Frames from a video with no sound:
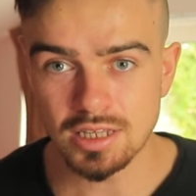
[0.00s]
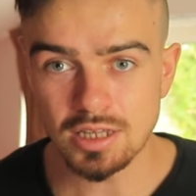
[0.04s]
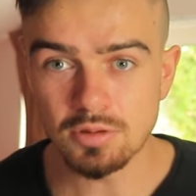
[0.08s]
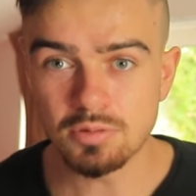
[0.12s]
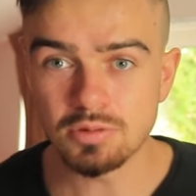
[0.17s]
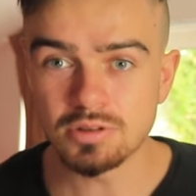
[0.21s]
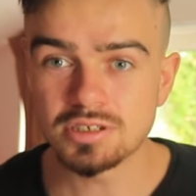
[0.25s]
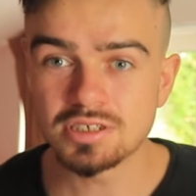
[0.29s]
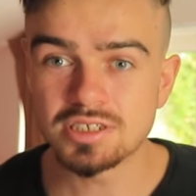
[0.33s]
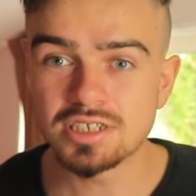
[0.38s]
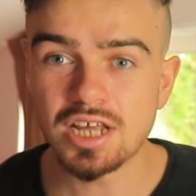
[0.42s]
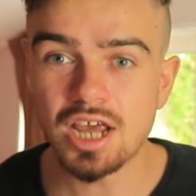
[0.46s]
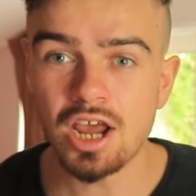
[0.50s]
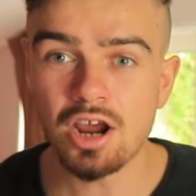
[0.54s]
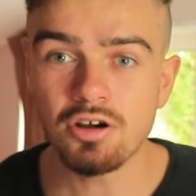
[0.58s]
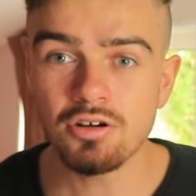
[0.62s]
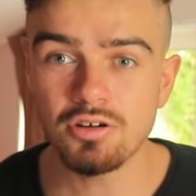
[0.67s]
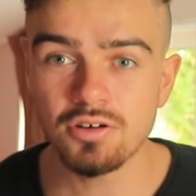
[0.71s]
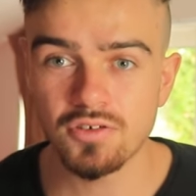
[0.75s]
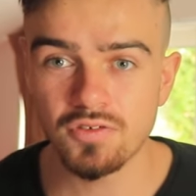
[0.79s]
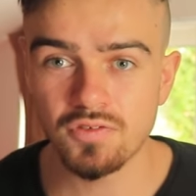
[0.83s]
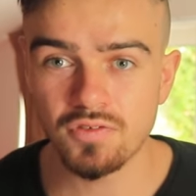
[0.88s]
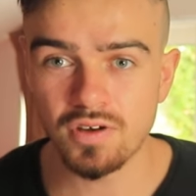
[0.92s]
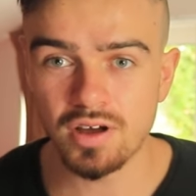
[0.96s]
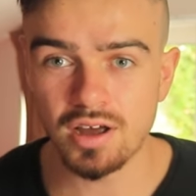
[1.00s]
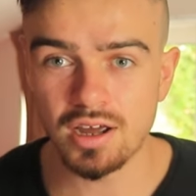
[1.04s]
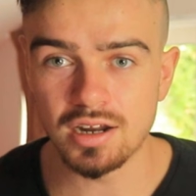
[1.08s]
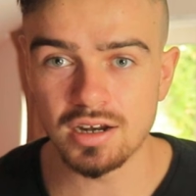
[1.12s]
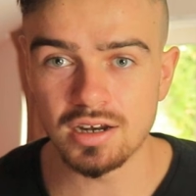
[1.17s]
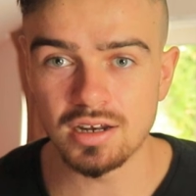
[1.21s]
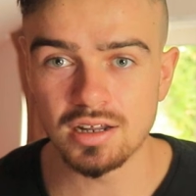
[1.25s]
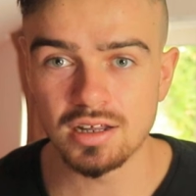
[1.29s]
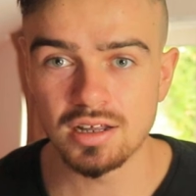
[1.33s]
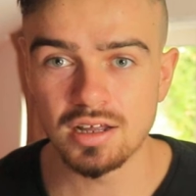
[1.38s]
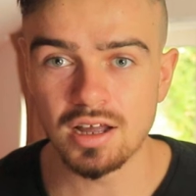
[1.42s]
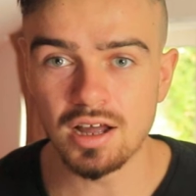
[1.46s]
he was
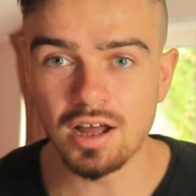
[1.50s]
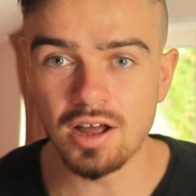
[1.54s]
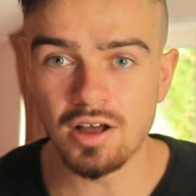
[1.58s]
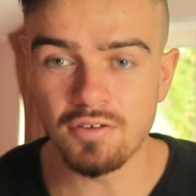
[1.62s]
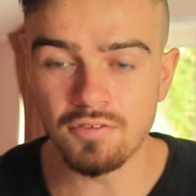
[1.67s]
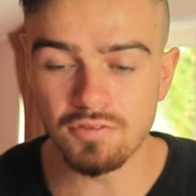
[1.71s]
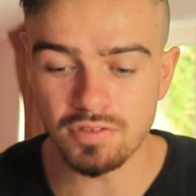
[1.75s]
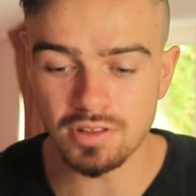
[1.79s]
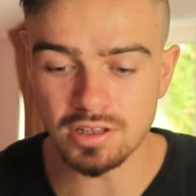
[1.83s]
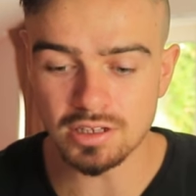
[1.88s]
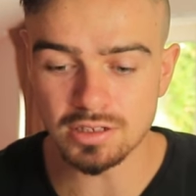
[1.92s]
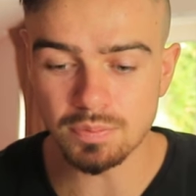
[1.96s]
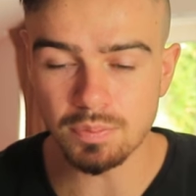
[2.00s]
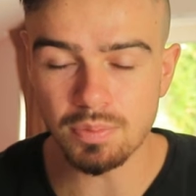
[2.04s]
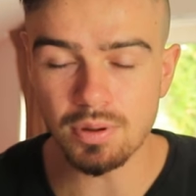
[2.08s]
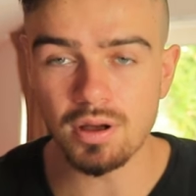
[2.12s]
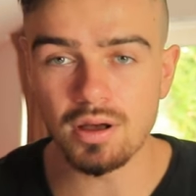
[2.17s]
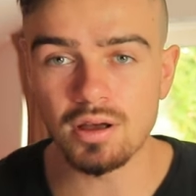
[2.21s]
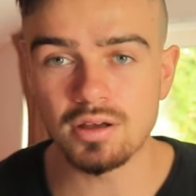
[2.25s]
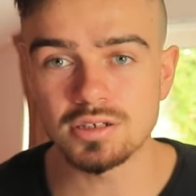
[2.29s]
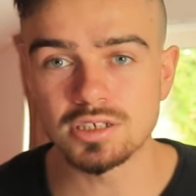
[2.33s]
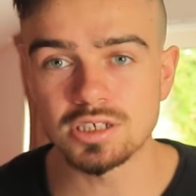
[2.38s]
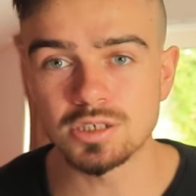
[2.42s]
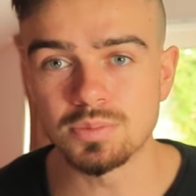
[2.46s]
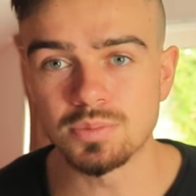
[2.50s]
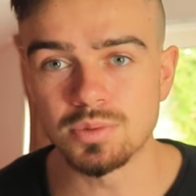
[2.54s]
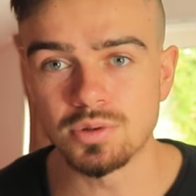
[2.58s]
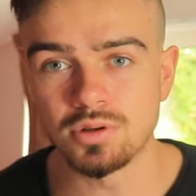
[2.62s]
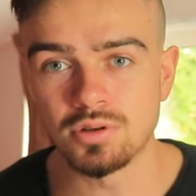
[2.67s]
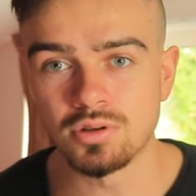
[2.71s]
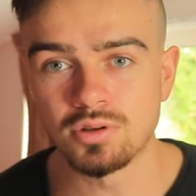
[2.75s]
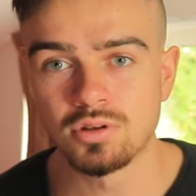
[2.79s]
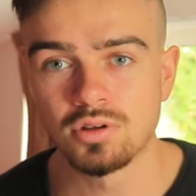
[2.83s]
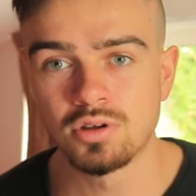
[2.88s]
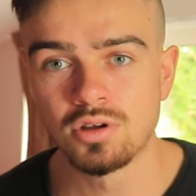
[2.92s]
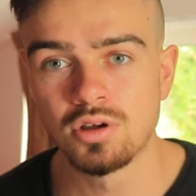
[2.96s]
terrified of this
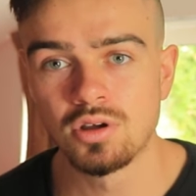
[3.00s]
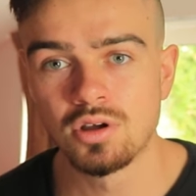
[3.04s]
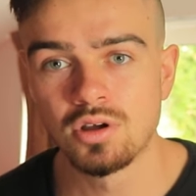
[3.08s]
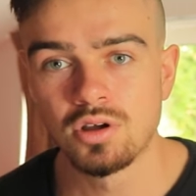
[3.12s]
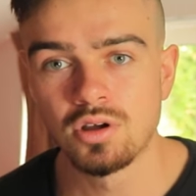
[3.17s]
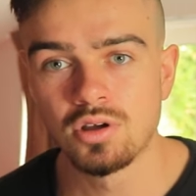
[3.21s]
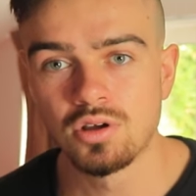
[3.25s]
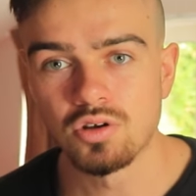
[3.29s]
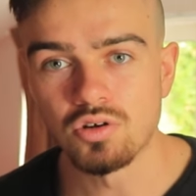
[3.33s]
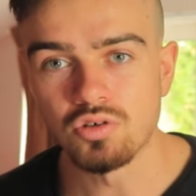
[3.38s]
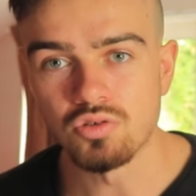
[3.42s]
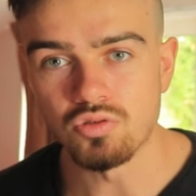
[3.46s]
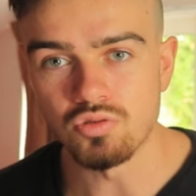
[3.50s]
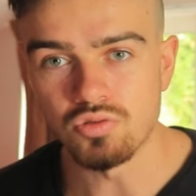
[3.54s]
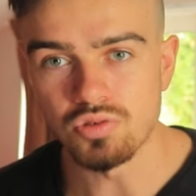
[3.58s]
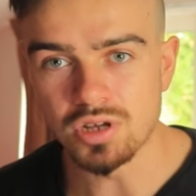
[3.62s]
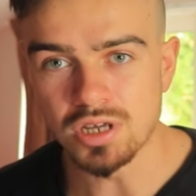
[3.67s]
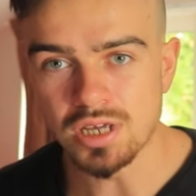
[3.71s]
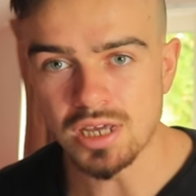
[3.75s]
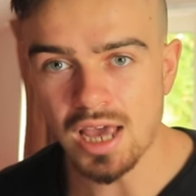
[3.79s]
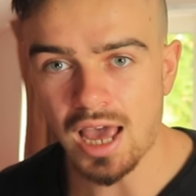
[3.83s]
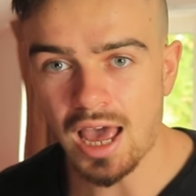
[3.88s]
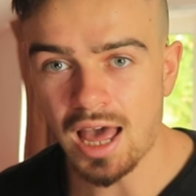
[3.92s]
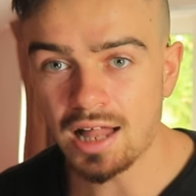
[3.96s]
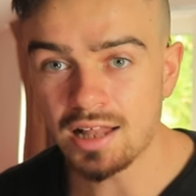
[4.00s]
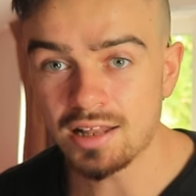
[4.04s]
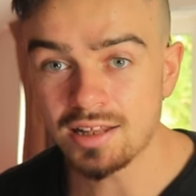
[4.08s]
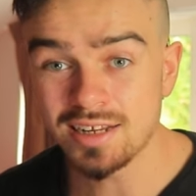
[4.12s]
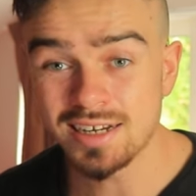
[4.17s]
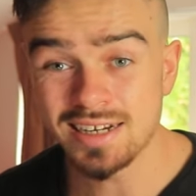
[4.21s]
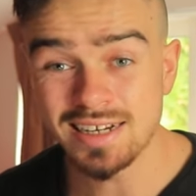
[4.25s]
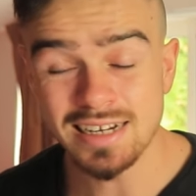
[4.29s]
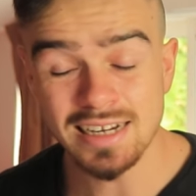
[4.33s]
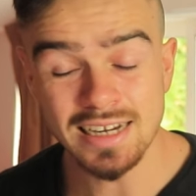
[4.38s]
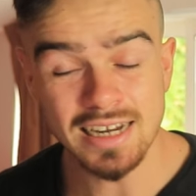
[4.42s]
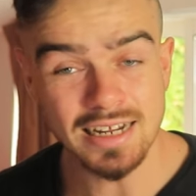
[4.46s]
possible
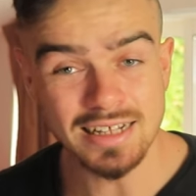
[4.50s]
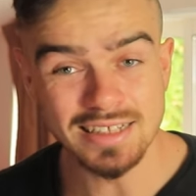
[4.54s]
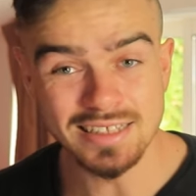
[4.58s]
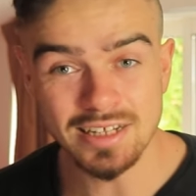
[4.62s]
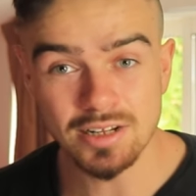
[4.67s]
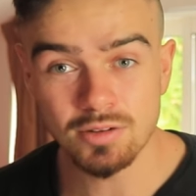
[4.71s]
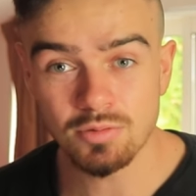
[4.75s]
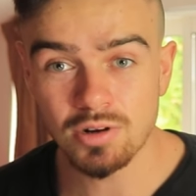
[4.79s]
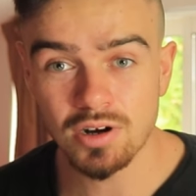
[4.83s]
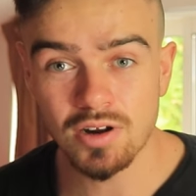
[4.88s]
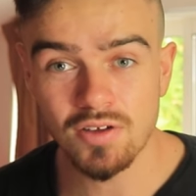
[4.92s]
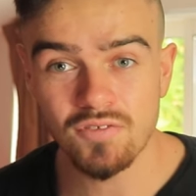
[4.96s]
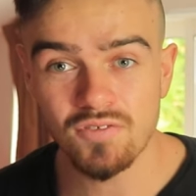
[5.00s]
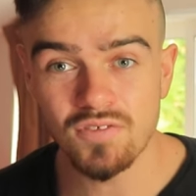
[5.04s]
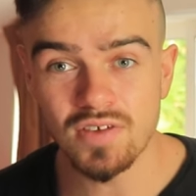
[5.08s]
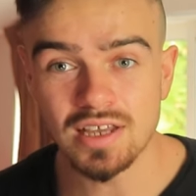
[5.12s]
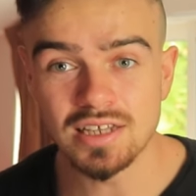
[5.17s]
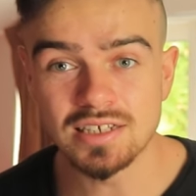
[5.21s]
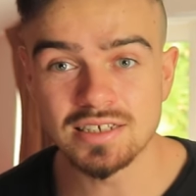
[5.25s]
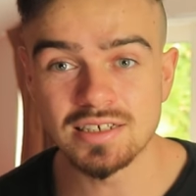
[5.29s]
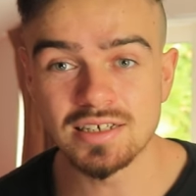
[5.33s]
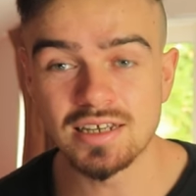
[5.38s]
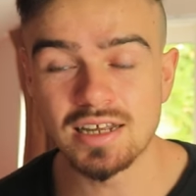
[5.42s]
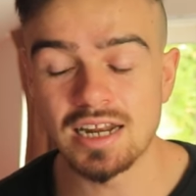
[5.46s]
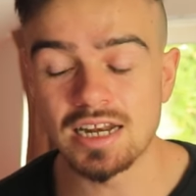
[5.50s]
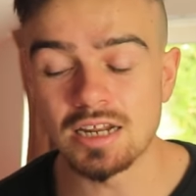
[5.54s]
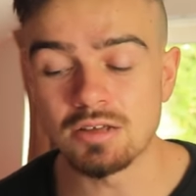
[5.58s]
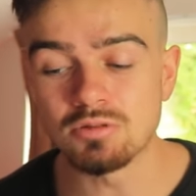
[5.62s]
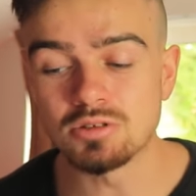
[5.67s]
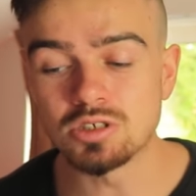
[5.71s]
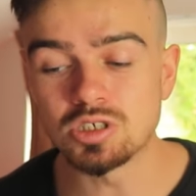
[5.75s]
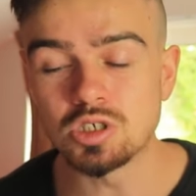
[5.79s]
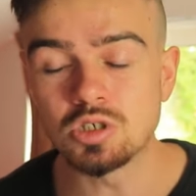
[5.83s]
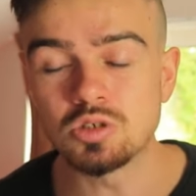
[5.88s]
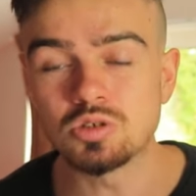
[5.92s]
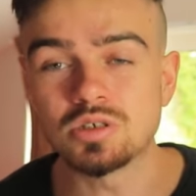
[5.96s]
reality and he didn't want to face it and he
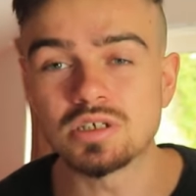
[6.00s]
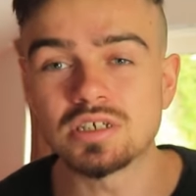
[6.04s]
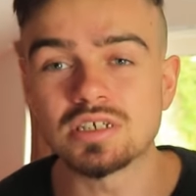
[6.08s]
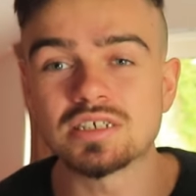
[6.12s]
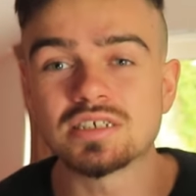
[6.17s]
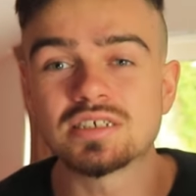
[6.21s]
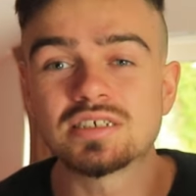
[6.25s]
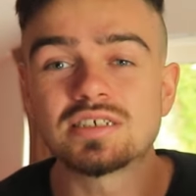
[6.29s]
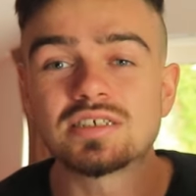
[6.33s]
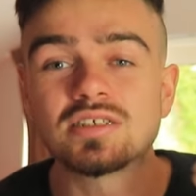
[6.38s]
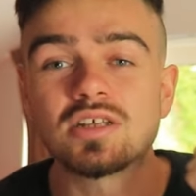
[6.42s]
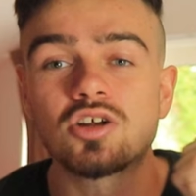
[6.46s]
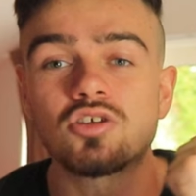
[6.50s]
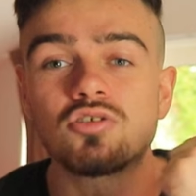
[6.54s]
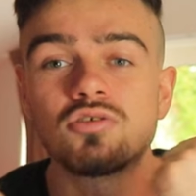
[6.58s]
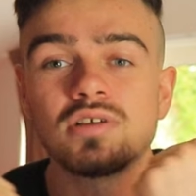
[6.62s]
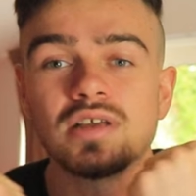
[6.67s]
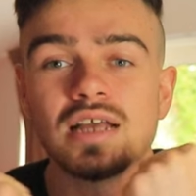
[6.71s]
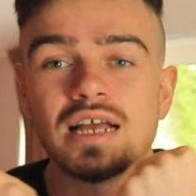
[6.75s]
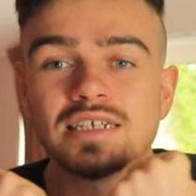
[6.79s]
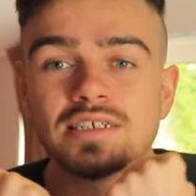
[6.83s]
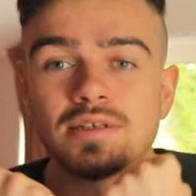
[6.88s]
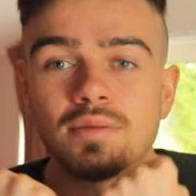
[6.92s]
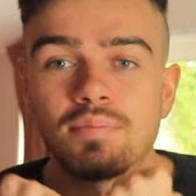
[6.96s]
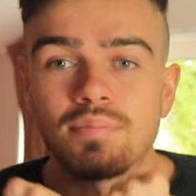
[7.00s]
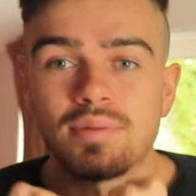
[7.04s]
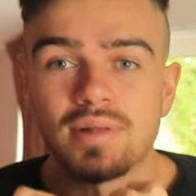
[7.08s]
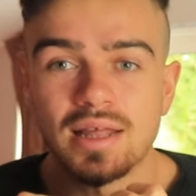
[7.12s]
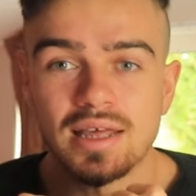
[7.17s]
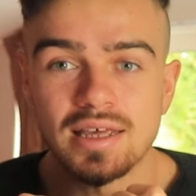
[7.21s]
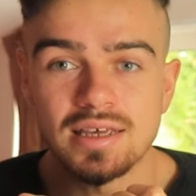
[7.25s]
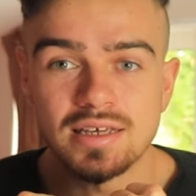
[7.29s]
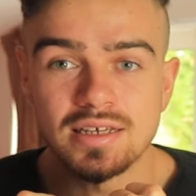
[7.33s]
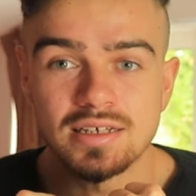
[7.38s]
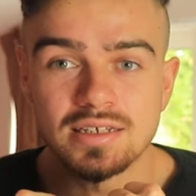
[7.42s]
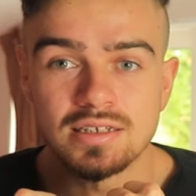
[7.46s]
was using stuttering as a
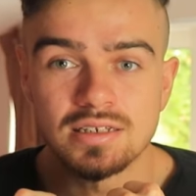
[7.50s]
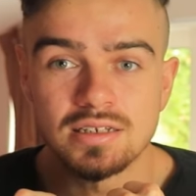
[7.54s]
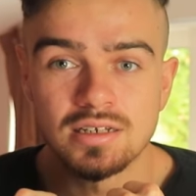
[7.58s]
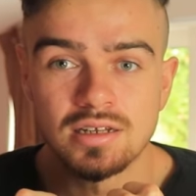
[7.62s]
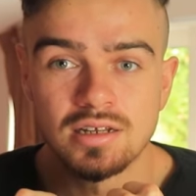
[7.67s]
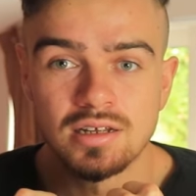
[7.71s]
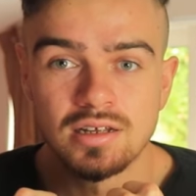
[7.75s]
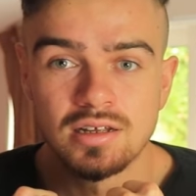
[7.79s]
blanket